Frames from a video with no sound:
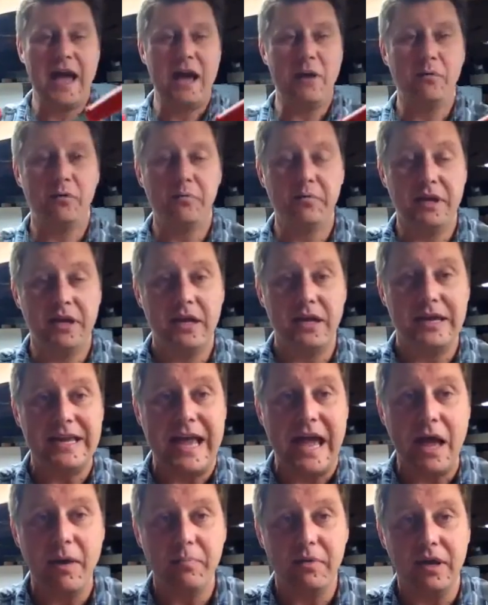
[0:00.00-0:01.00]
I will be
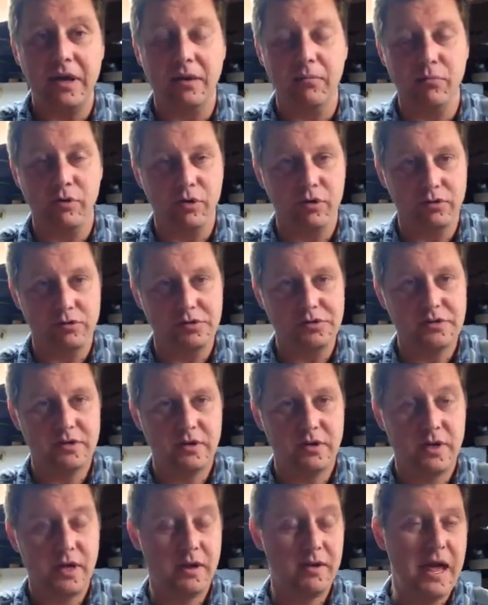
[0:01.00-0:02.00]
capping brews
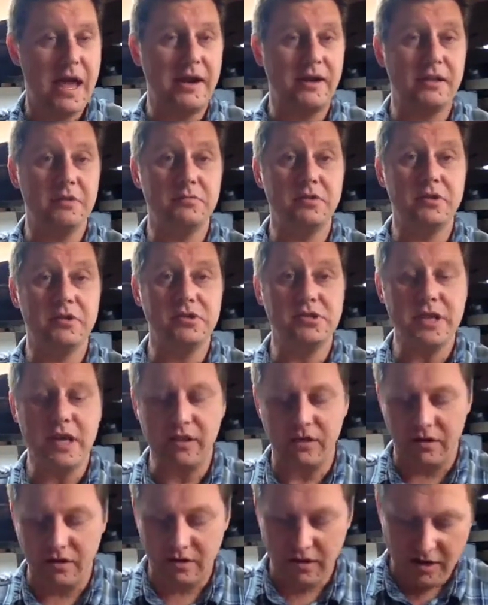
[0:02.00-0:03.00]
and adding them to the
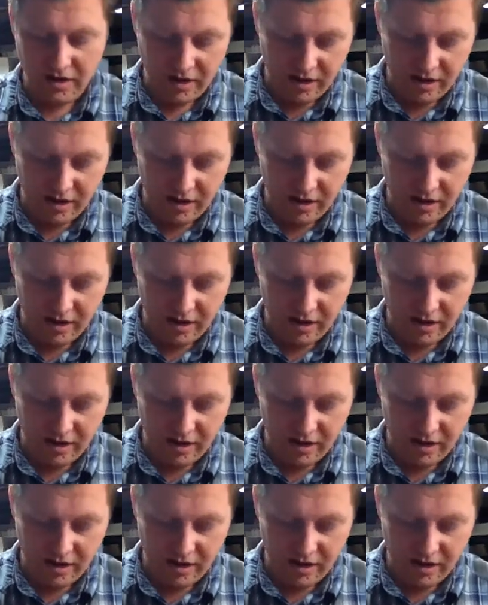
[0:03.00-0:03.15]
cellar.